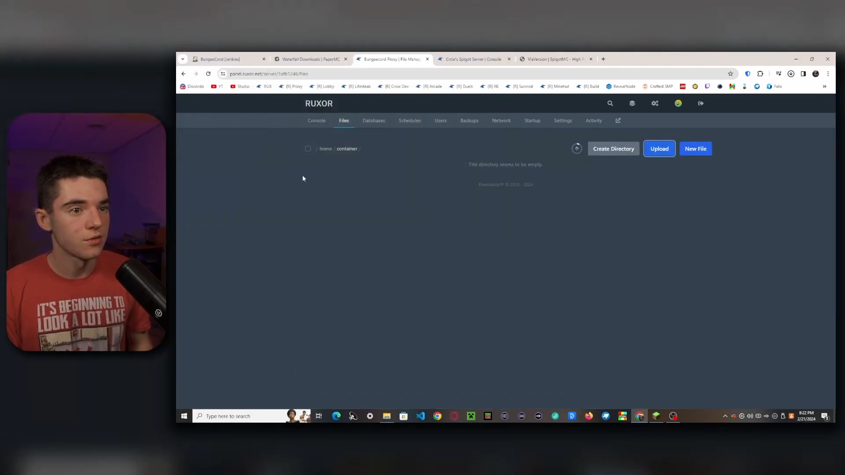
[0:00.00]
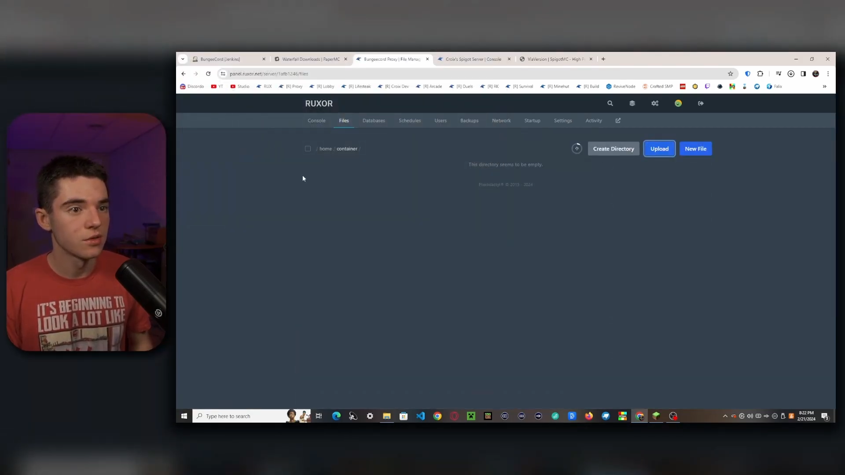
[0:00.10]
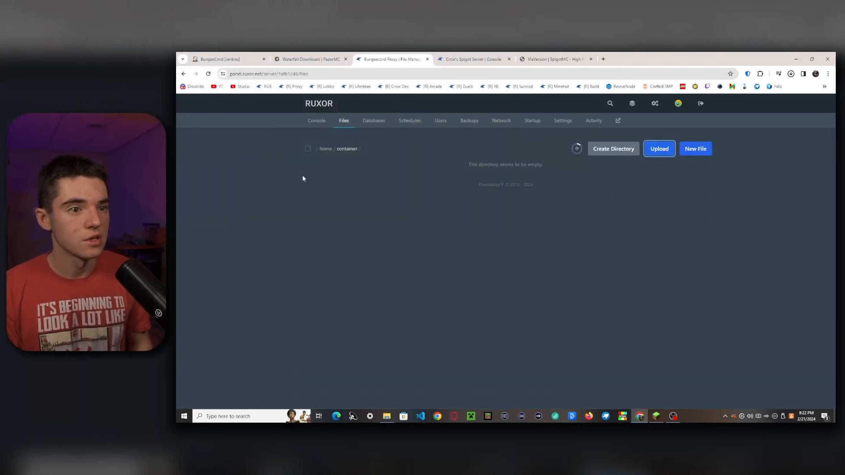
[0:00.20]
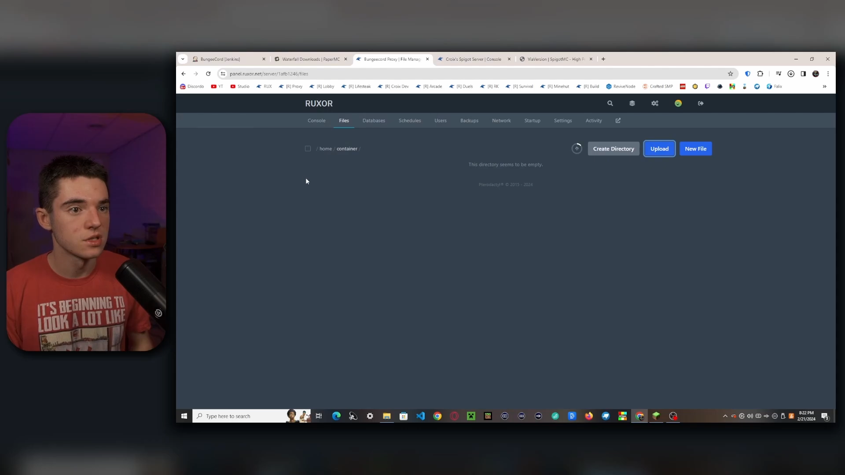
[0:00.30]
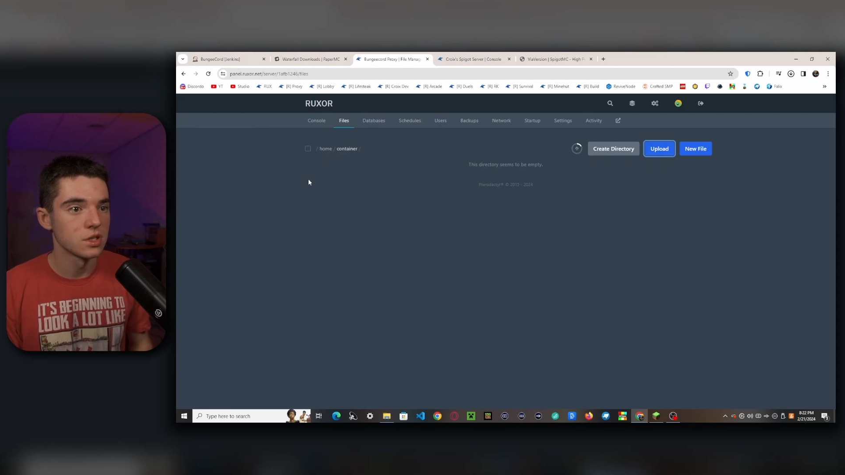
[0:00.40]

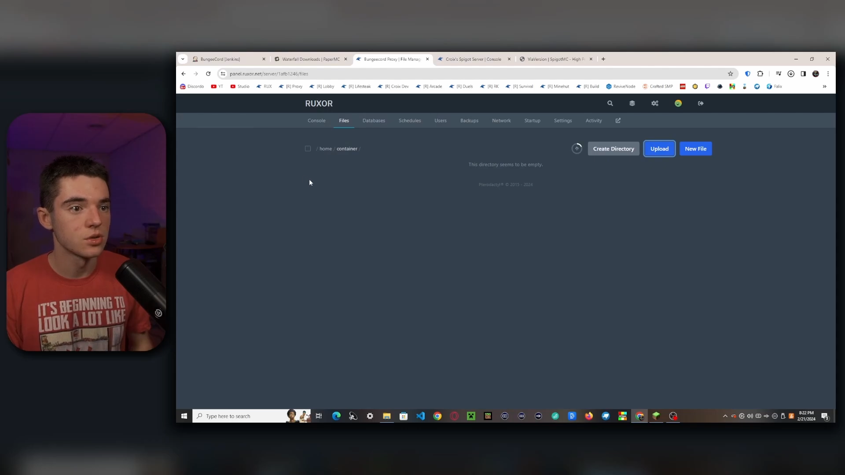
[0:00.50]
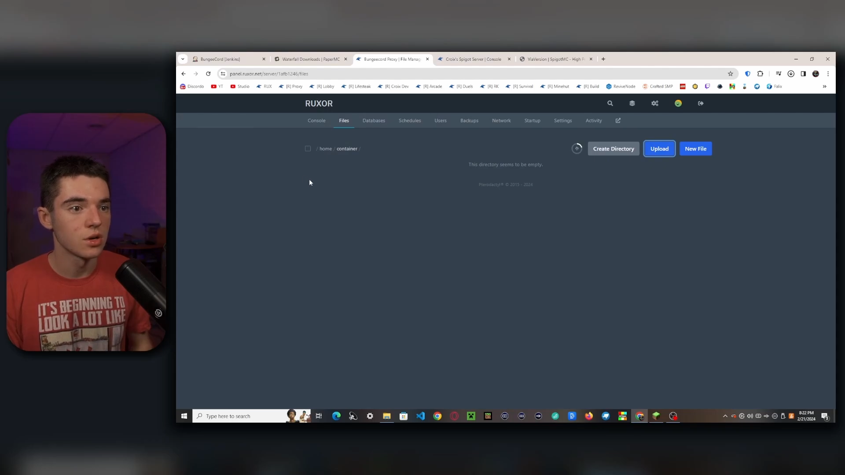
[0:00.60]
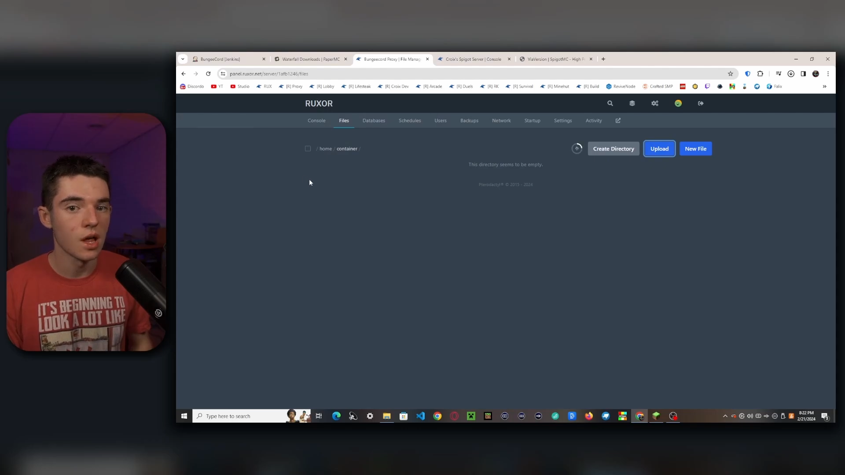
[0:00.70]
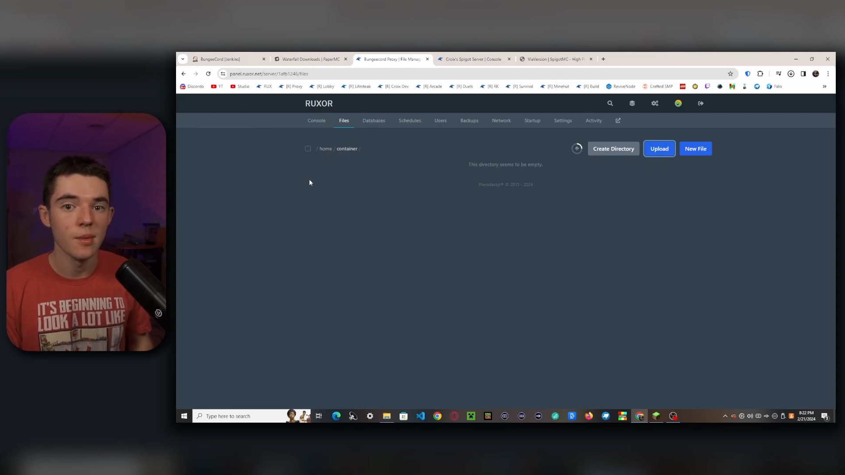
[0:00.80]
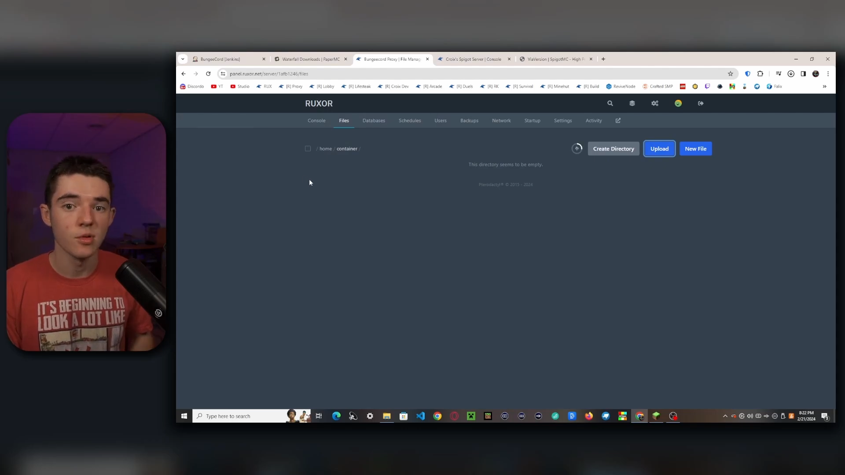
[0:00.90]
For this
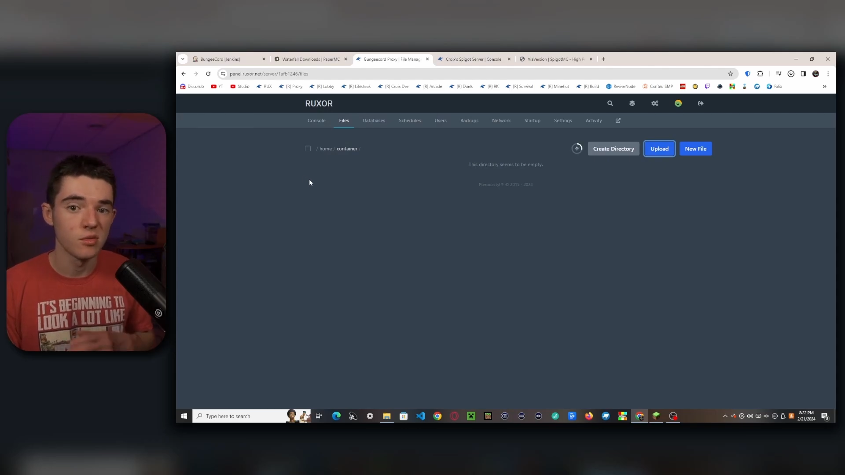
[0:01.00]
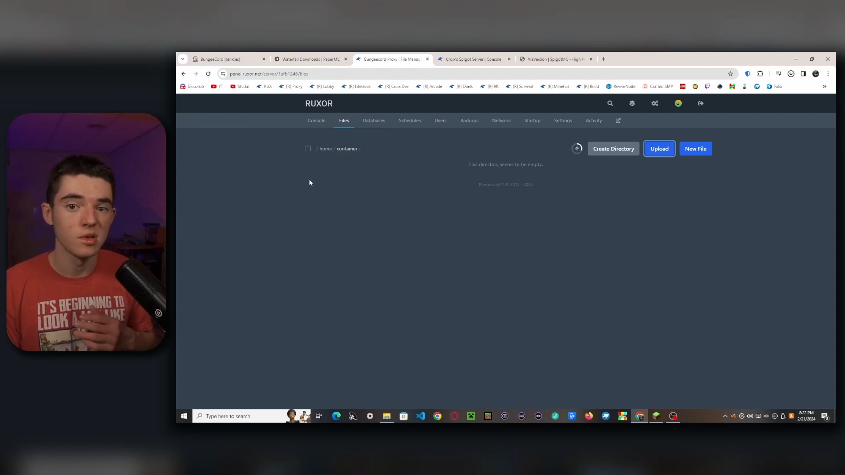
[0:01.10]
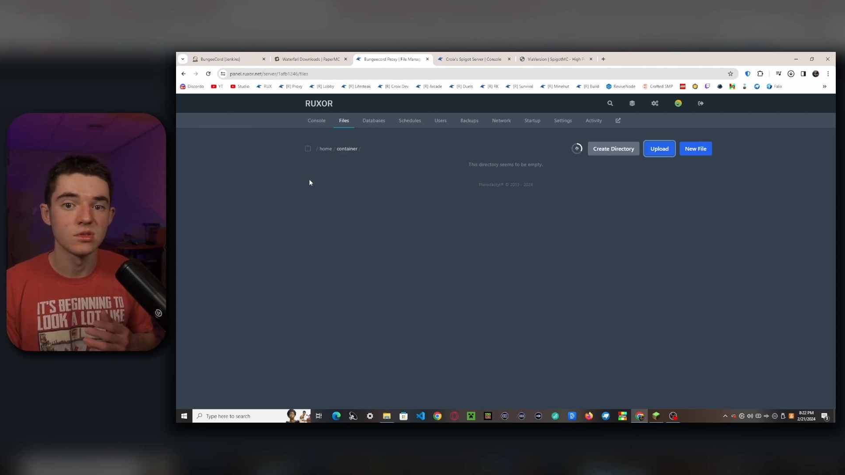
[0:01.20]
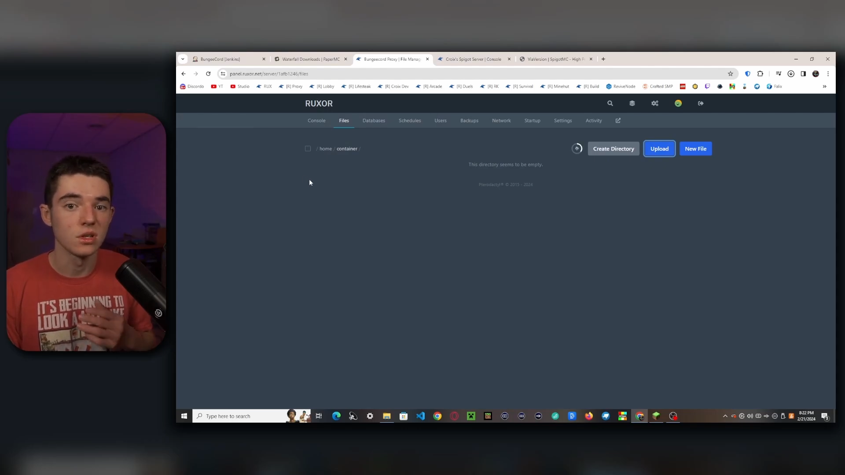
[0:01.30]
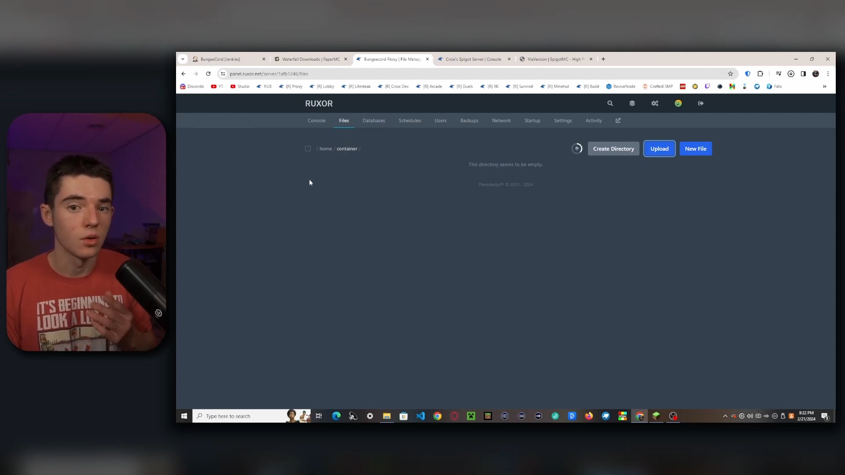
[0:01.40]
tutorial, I'm going to be
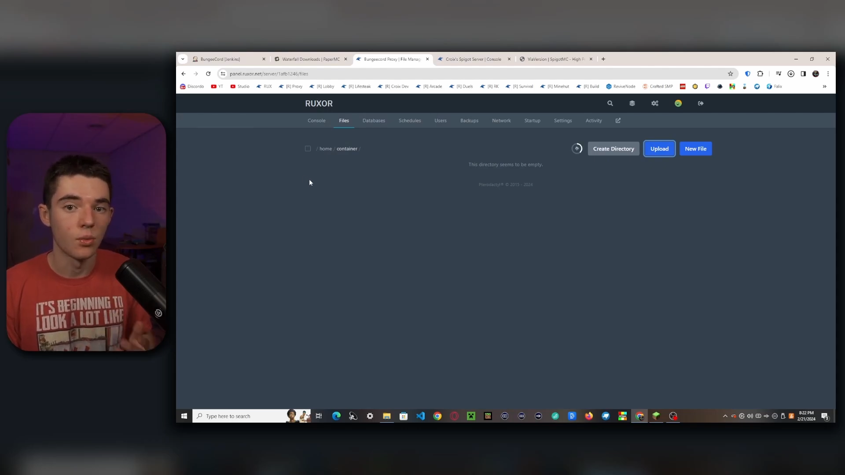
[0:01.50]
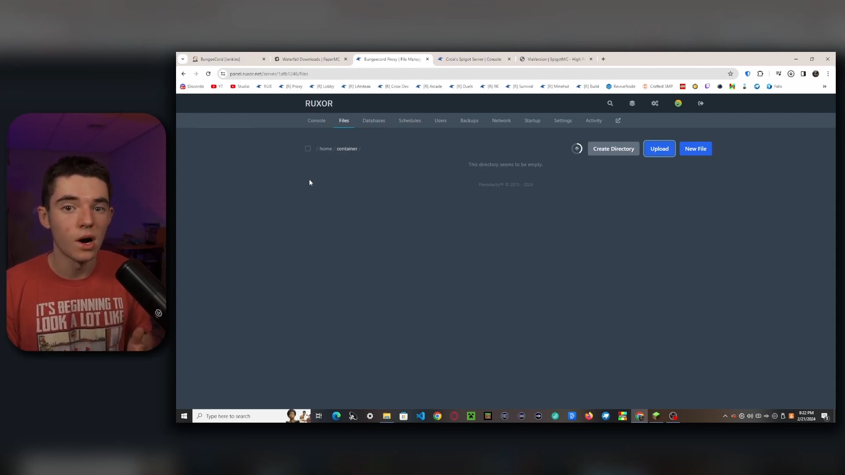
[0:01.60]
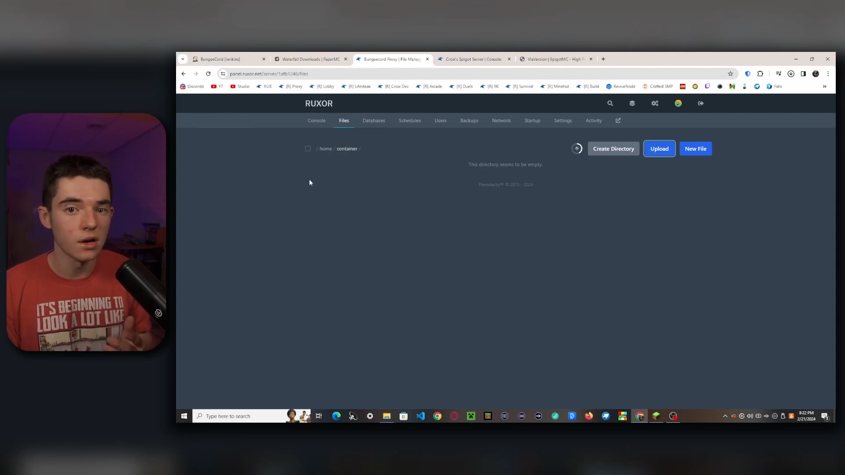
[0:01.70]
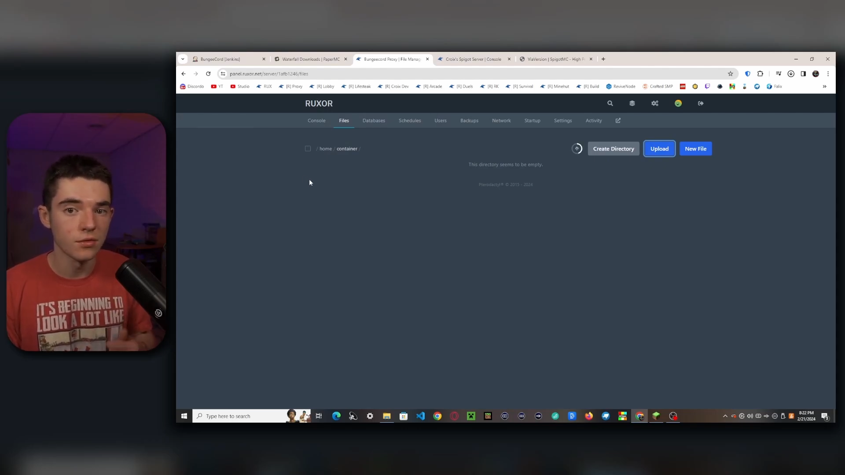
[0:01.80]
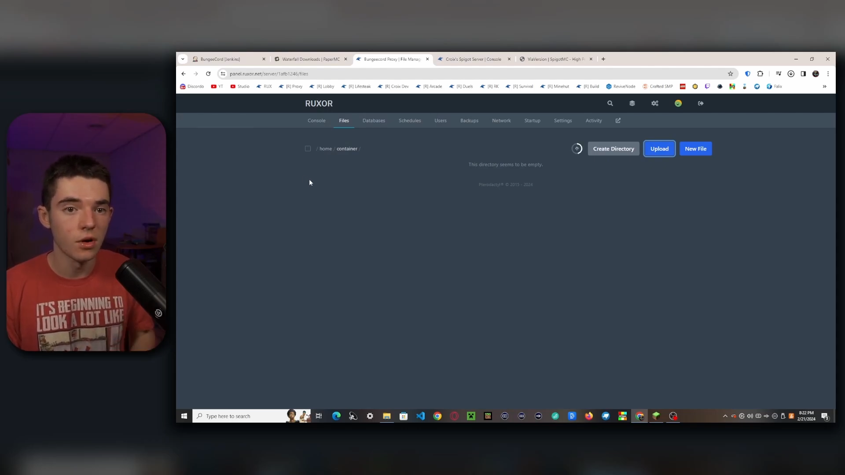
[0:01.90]
using the
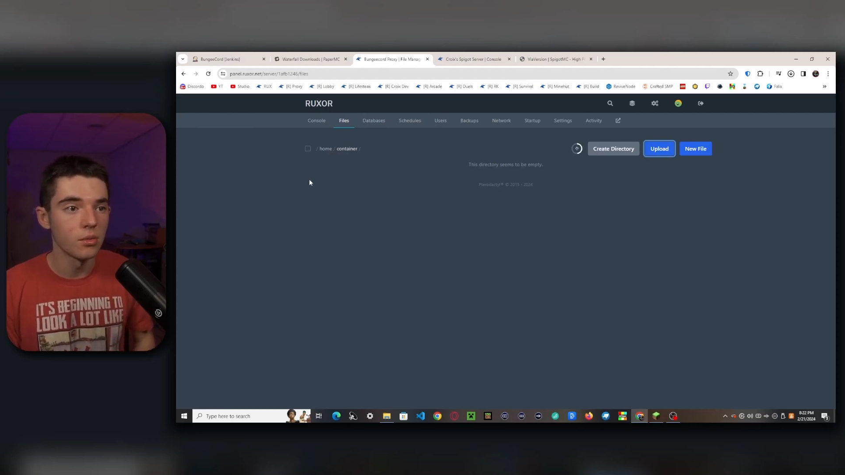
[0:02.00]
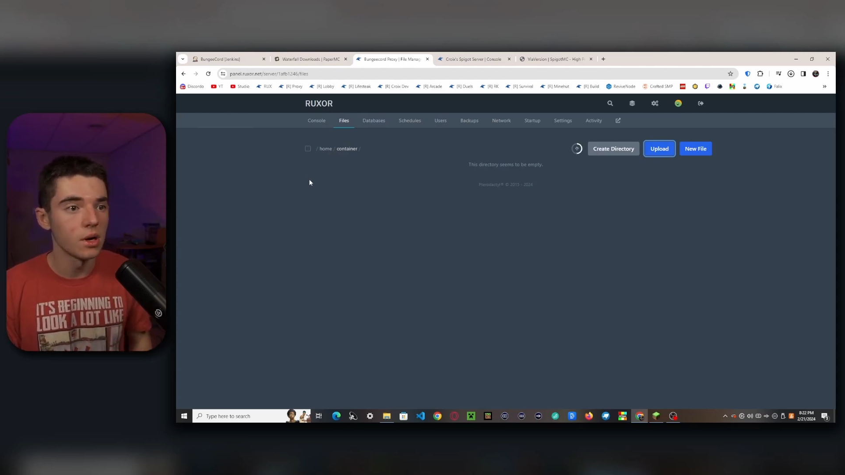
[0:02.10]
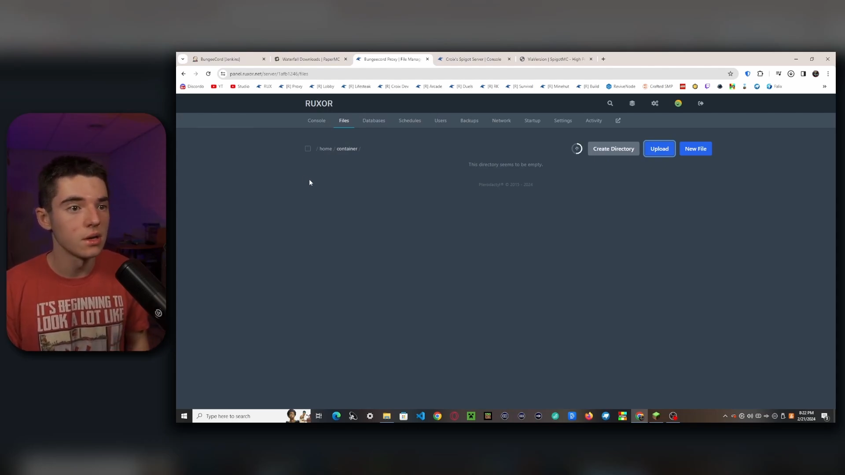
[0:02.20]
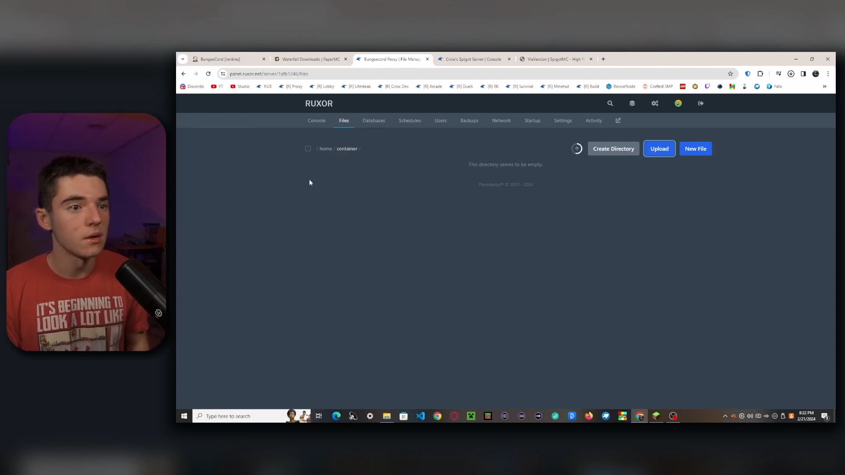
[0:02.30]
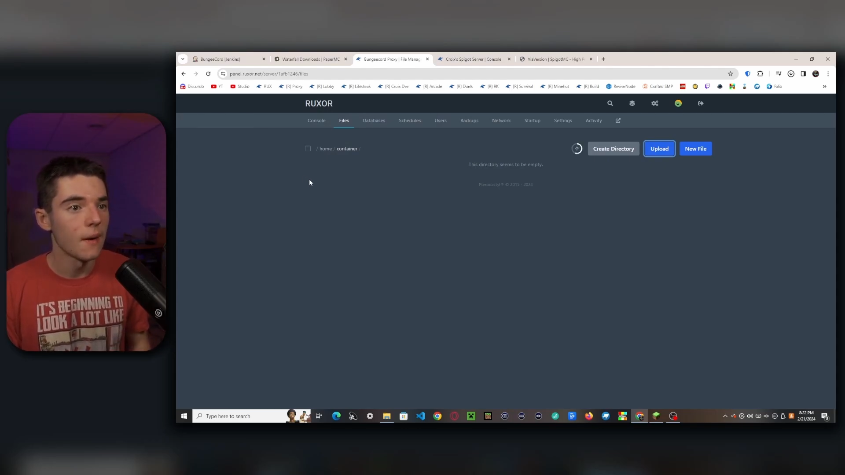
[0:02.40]
Waterfall
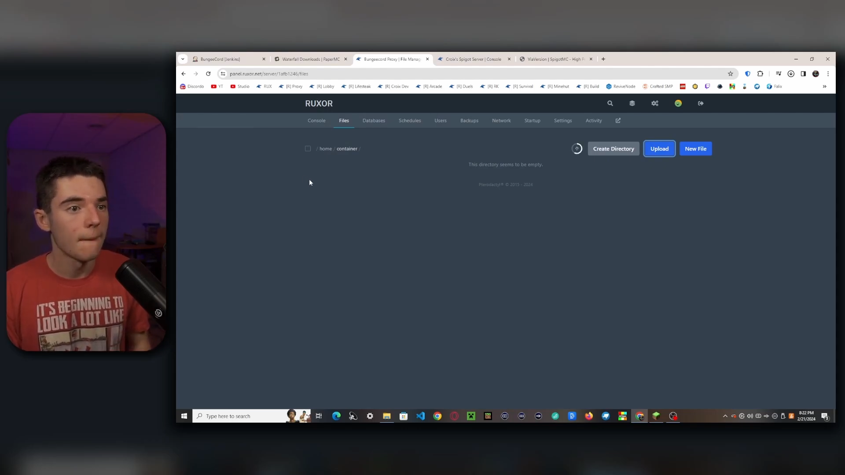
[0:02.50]
one.